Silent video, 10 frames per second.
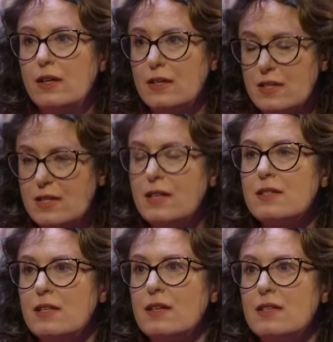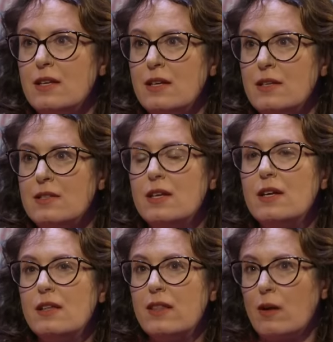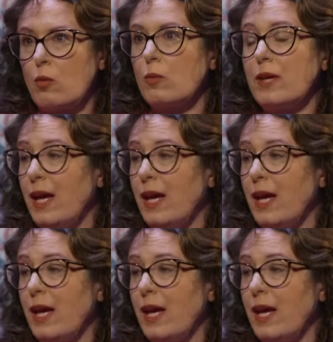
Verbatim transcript: consensus is there were